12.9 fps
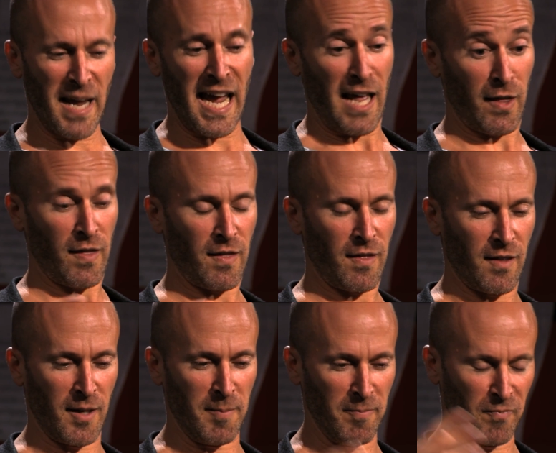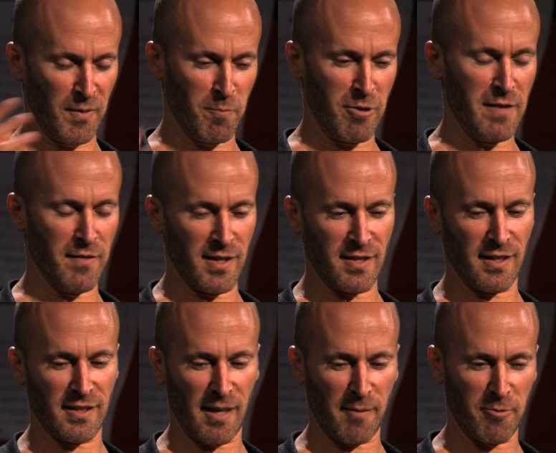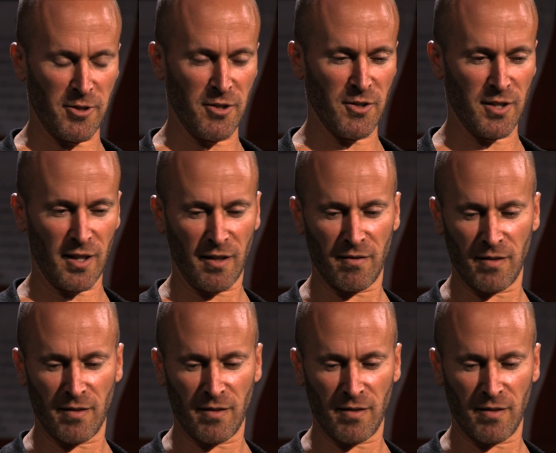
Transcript: Beth, um, the previous exec producer,